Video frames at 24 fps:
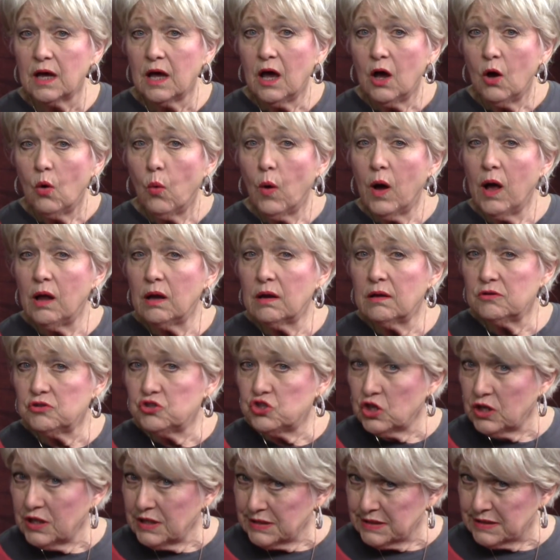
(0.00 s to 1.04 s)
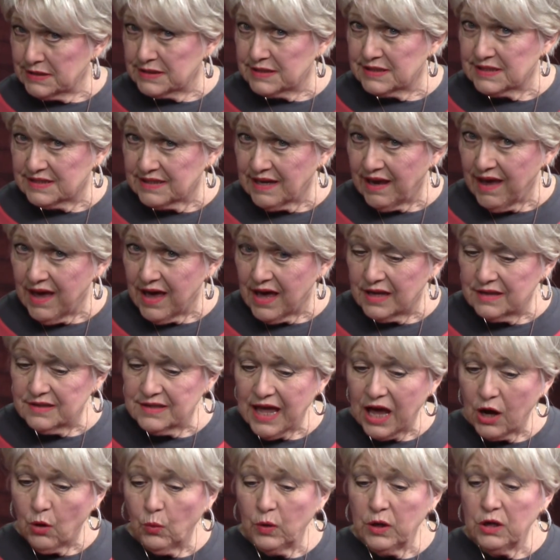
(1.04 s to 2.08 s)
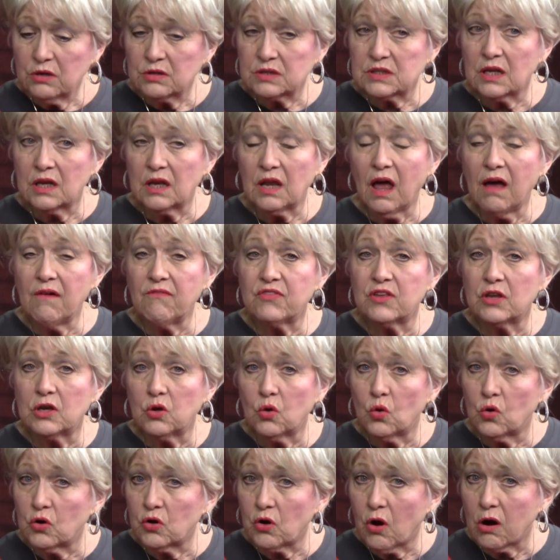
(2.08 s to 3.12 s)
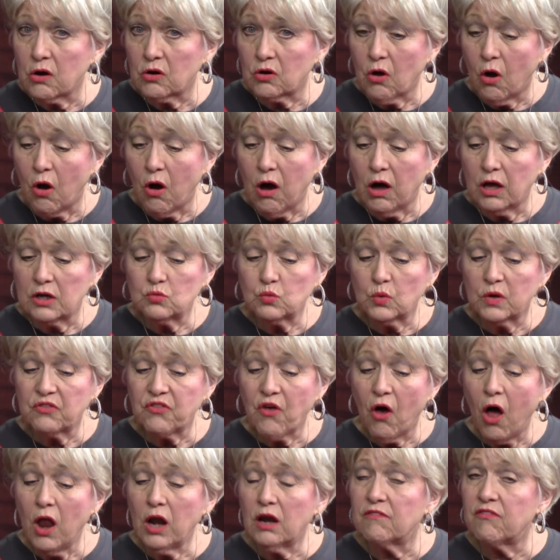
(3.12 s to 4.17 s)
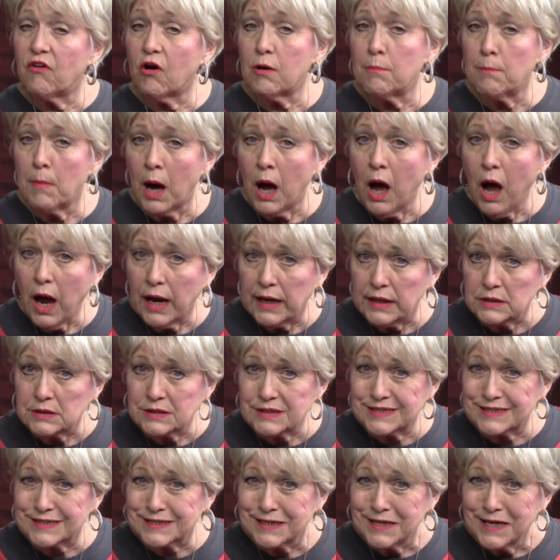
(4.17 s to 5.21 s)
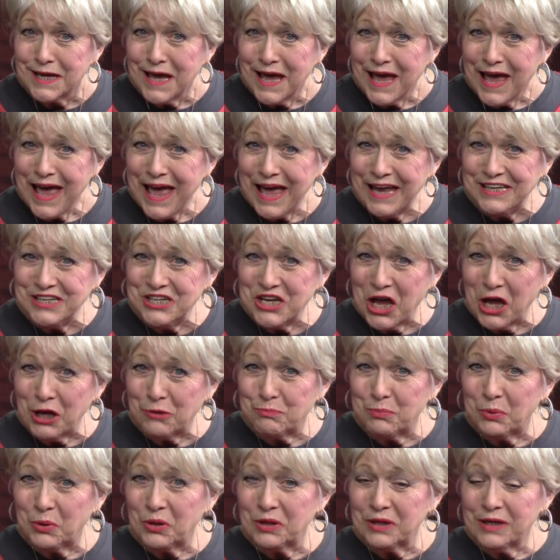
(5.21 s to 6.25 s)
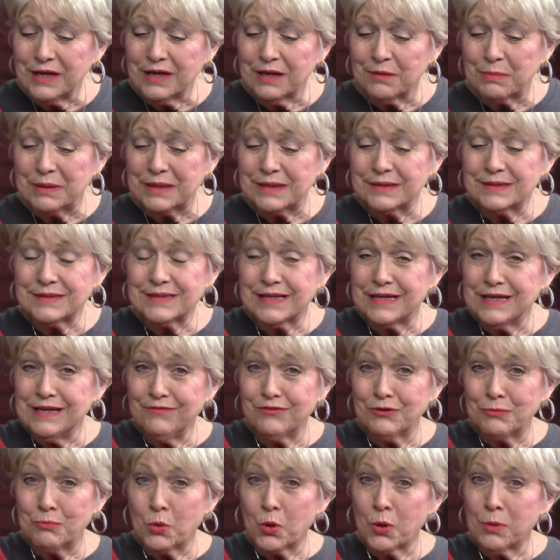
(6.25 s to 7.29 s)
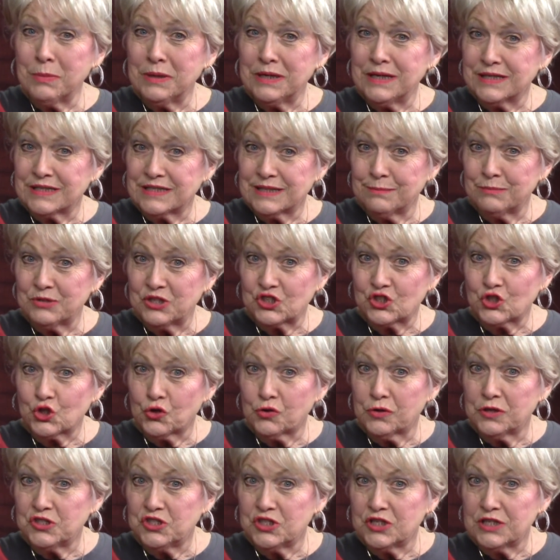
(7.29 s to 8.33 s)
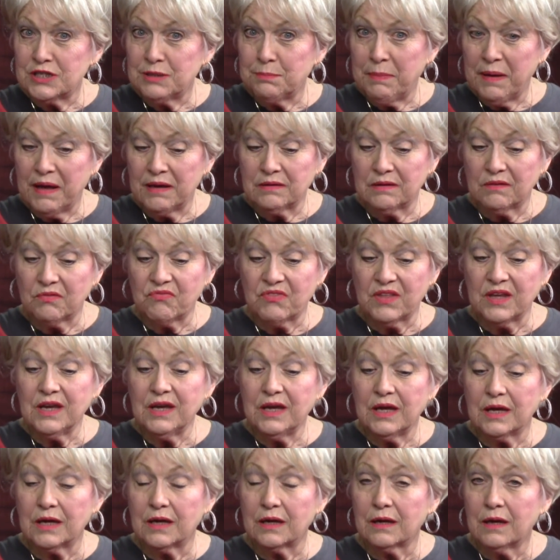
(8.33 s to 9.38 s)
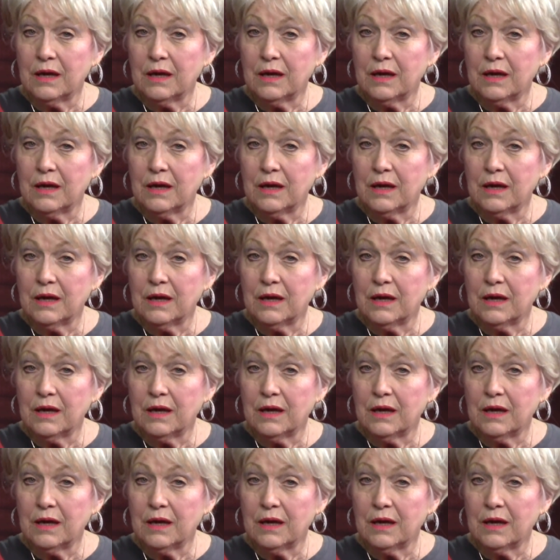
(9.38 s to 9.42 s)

Well, Jesus said that we are to love the Lord our God with all of our minds. And yet polygamists and even Mormonism discourage independent thinking.